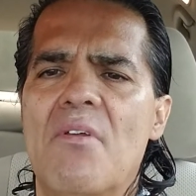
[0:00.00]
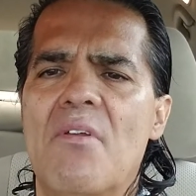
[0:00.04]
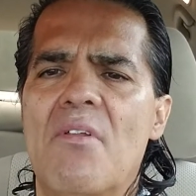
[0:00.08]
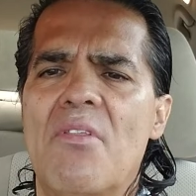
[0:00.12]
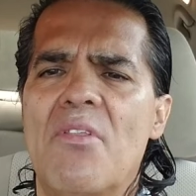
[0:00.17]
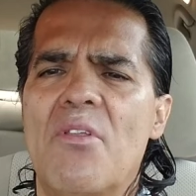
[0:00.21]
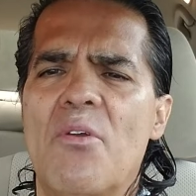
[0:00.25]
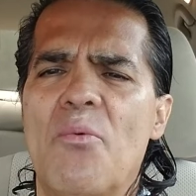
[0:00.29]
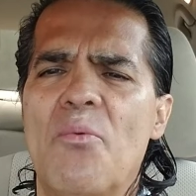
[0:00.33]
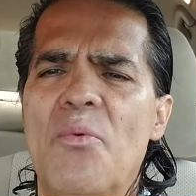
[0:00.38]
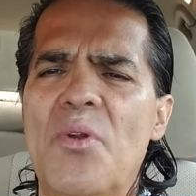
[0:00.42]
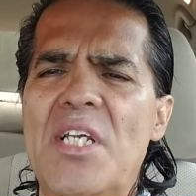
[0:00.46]

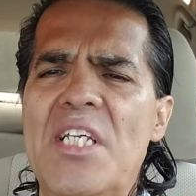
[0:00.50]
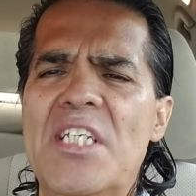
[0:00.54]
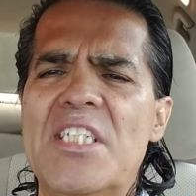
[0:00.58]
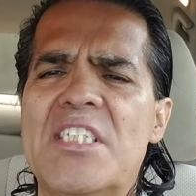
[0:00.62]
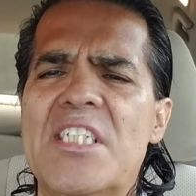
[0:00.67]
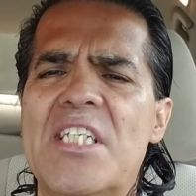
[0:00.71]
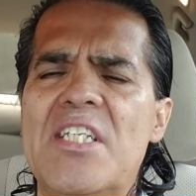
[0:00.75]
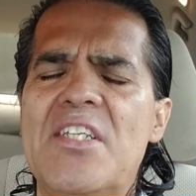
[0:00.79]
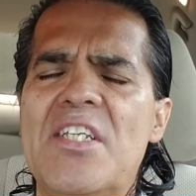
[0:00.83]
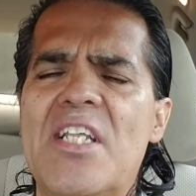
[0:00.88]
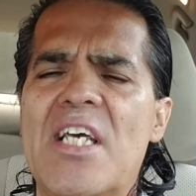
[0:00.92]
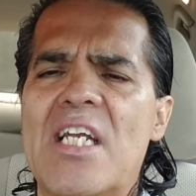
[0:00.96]
the
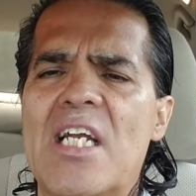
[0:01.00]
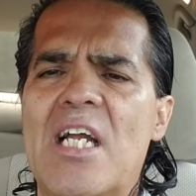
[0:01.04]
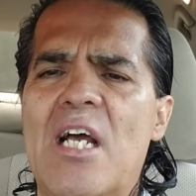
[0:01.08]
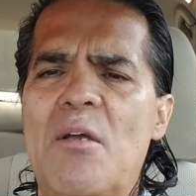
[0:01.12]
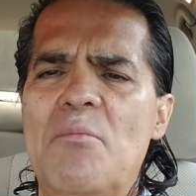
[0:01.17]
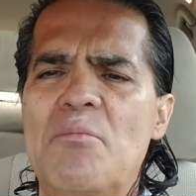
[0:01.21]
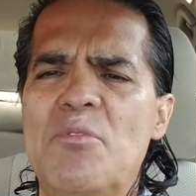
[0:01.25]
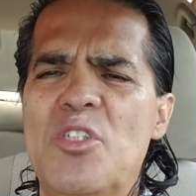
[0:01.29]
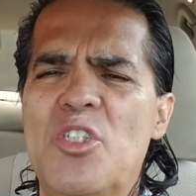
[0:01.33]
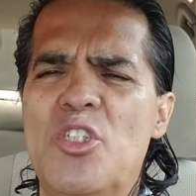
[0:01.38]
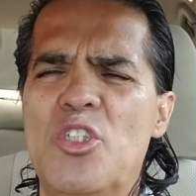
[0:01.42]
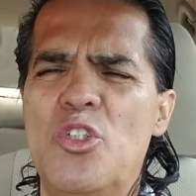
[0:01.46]
reason that
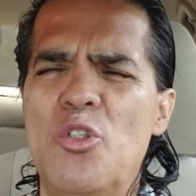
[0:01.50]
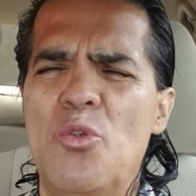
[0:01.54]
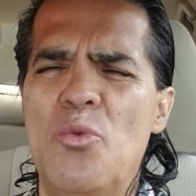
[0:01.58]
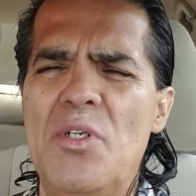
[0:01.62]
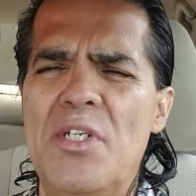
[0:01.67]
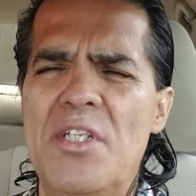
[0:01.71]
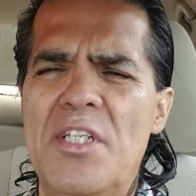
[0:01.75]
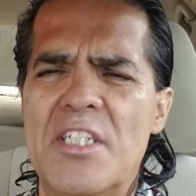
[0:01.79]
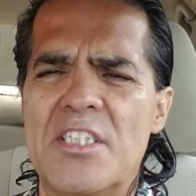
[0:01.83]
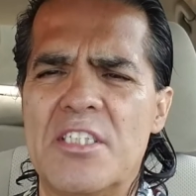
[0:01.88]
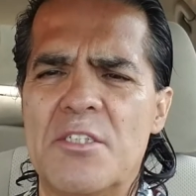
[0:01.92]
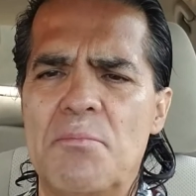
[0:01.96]
I'm
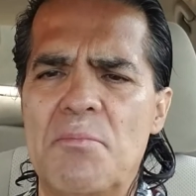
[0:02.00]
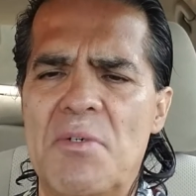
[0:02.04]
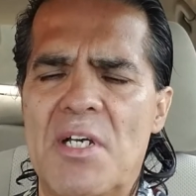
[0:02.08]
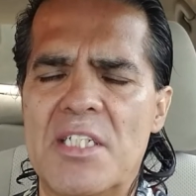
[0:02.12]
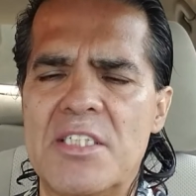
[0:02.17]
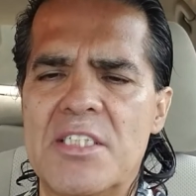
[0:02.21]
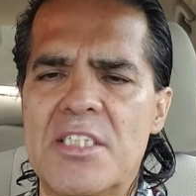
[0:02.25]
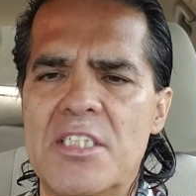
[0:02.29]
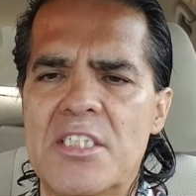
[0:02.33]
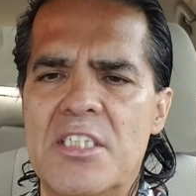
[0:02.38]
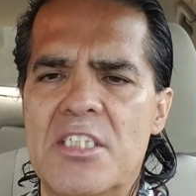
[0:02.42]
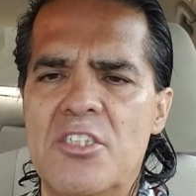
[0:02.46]
doing this
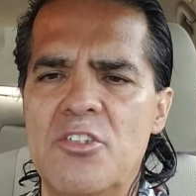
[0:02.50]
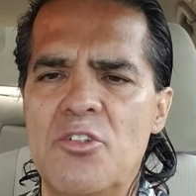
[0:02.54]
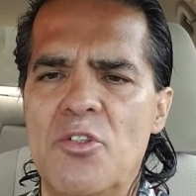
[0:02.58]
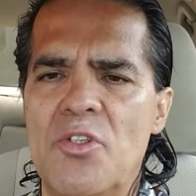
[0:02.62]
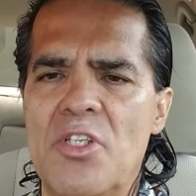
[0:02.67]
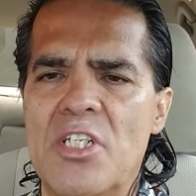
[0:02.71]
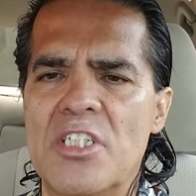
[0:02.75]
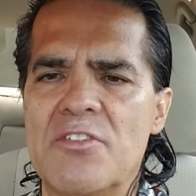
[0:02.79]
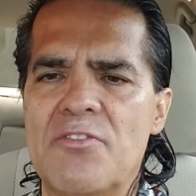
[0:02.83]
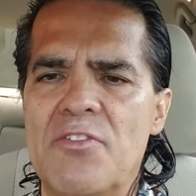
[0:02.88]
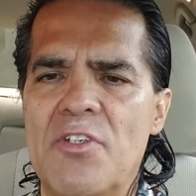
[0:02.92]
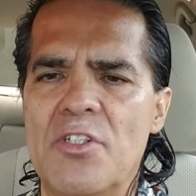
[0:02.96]
message, doing
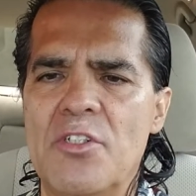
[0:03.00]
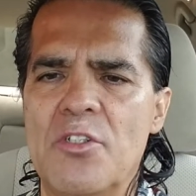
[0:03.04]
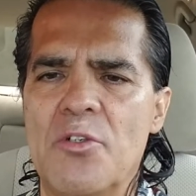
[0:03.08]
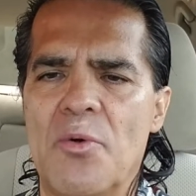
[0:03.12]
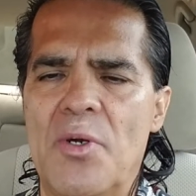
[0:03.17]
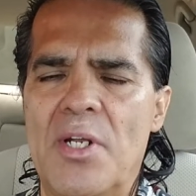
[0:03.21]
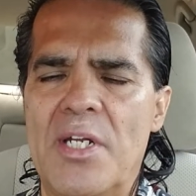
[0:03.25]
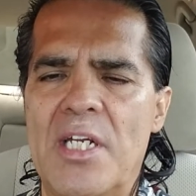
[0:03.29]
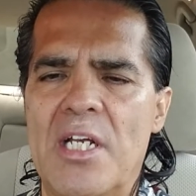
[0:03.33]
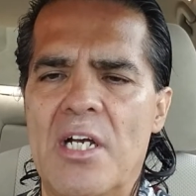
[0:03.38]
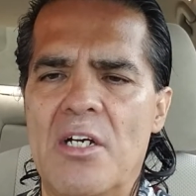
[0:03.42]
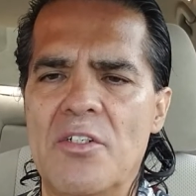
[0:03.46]
this video
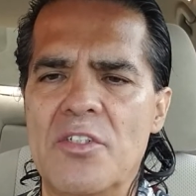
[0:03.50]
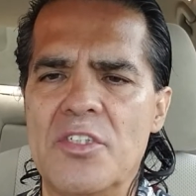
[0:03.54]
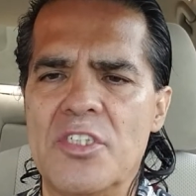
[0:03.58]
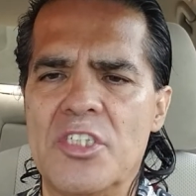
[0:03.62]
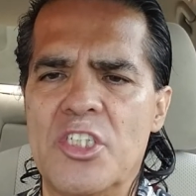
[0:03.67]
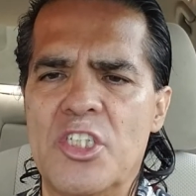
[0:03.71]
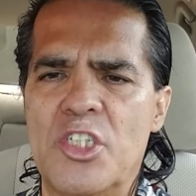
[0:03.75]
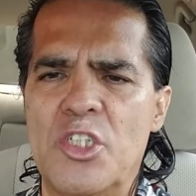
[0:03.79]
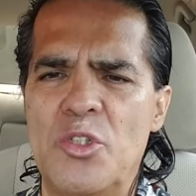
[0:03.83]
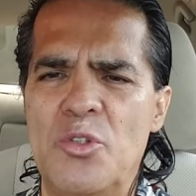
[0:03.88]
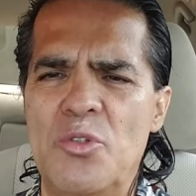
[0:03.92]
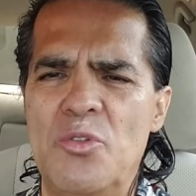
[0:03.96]
right now, is
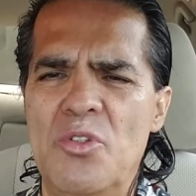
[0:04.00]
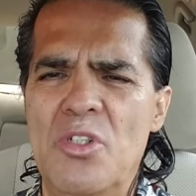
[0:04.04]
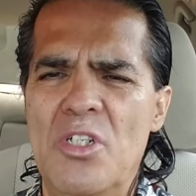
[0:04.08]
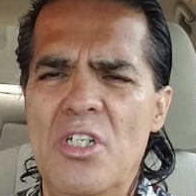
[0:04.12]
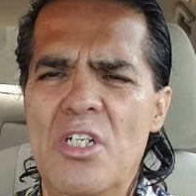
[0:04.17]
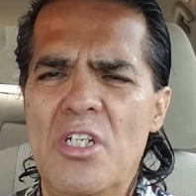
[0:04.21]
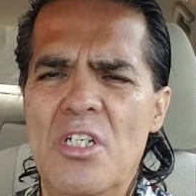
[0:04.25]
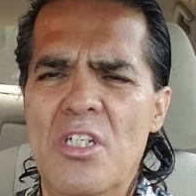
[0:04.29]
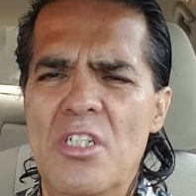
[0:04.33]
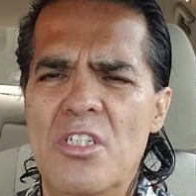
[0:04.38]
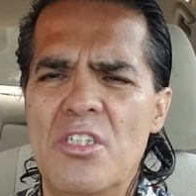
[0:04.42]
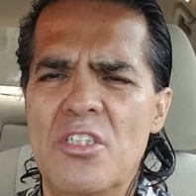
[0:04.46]
to
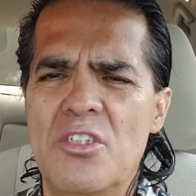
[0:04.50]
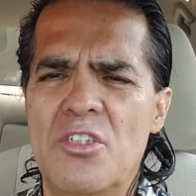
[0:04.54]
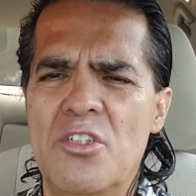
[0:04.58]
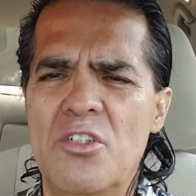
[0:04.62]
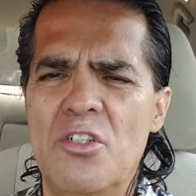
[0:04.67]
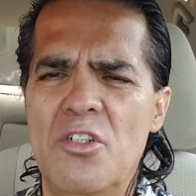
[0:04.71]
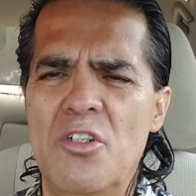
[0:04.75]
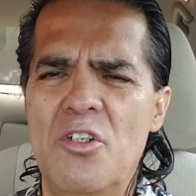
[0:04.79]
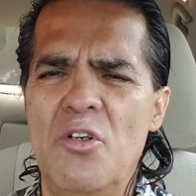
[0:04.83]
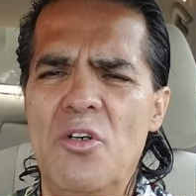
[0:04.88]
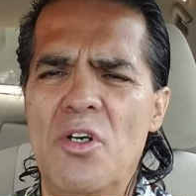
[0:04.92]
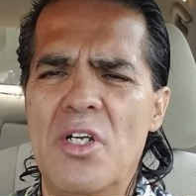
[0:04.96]

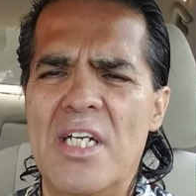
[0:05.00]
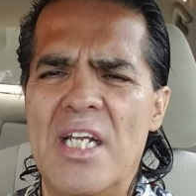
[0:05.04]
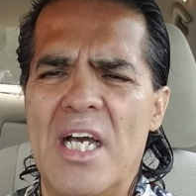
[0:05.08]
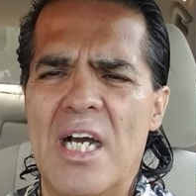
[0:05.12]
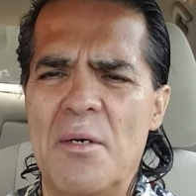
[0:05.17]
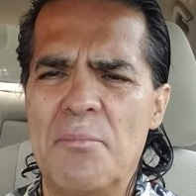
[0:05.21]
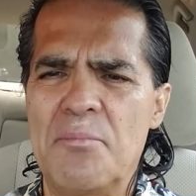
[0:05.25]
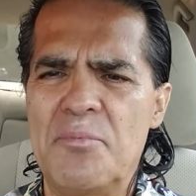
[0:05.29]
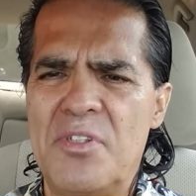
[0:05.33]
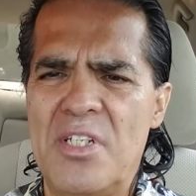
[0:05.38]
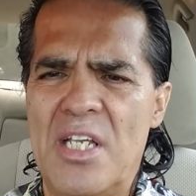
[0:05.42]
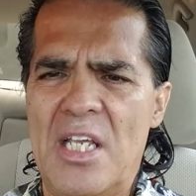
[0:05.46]
do an
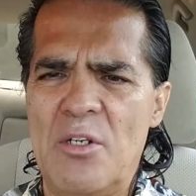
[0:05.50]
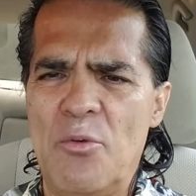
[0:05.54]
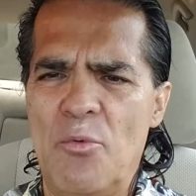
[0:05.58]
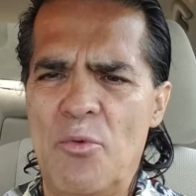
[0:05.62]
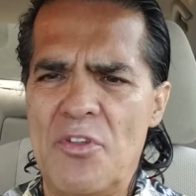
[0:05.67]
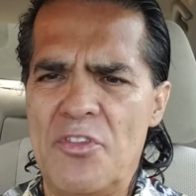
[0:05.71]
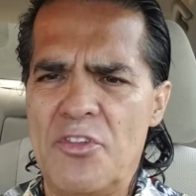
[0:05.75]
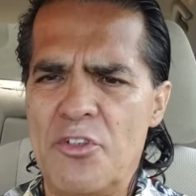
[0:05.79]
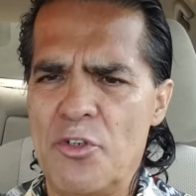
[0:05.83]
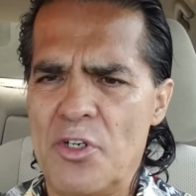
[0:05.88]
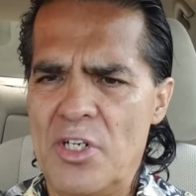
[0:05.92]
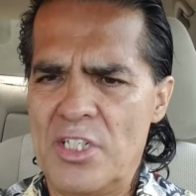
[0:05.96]
update
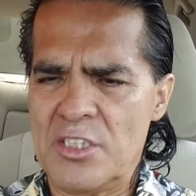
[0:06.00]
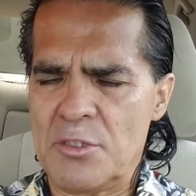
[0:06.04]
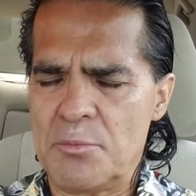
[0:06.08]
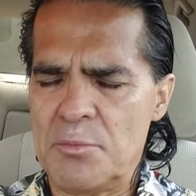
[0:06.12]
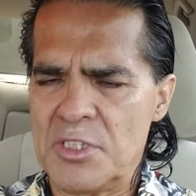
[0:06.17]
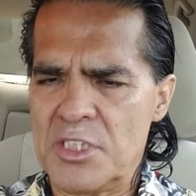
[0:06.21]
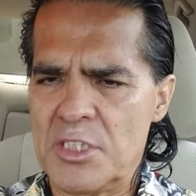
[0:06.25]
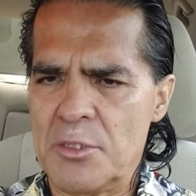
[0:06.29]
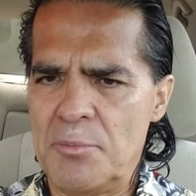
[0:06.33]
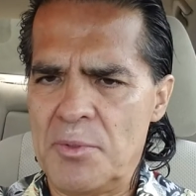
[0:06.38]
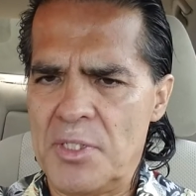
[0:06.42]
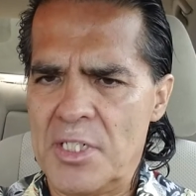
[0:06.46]
with
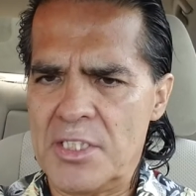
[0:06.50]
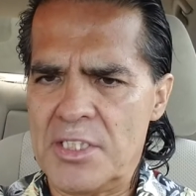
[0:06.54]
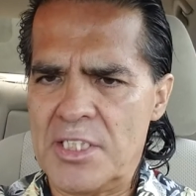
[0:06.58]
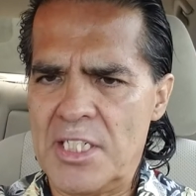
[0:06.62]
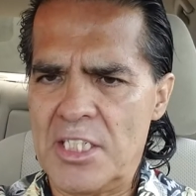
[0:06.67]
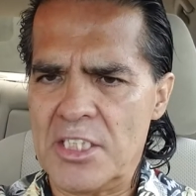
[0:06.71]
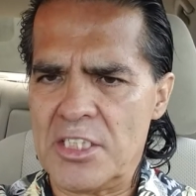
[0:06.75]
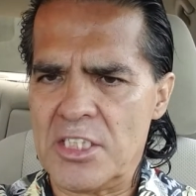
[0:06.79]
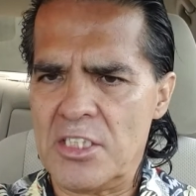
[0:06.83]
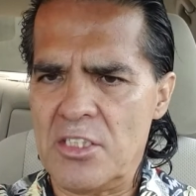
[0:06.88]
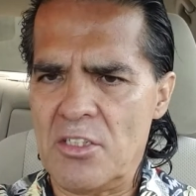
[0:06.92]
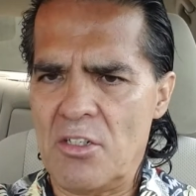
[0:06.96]
transmission
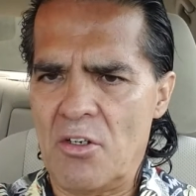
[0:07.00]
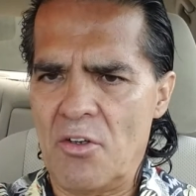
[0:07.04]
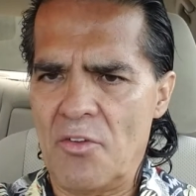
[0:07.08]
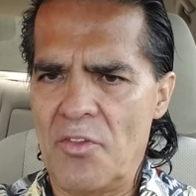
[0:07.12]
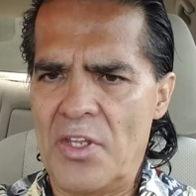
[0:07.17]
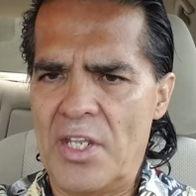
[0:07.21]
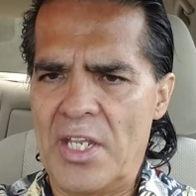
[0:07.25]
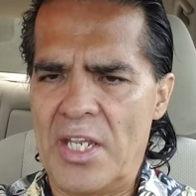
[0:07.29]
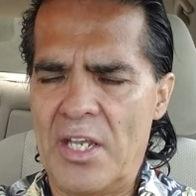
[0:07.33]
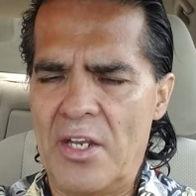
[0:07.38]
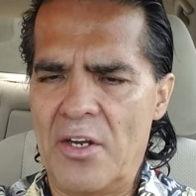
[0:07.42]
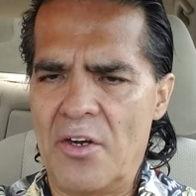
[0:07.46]
meditation on
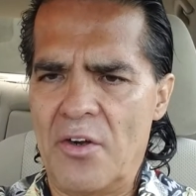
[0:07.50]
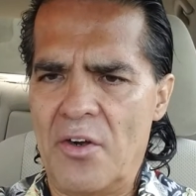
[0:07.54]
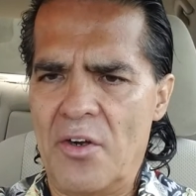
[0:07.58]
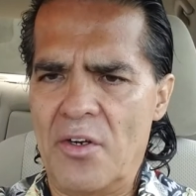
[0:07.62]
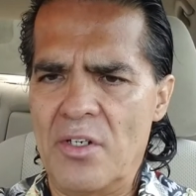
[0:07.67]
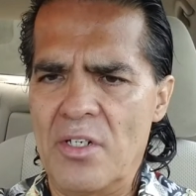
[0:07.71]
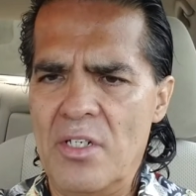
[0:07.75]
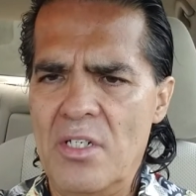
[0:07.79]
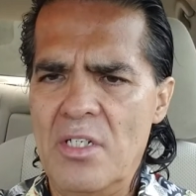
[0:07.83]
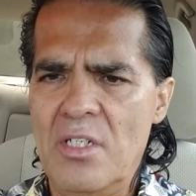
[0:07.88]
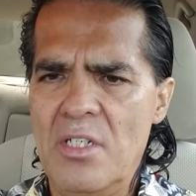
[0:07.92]
the air.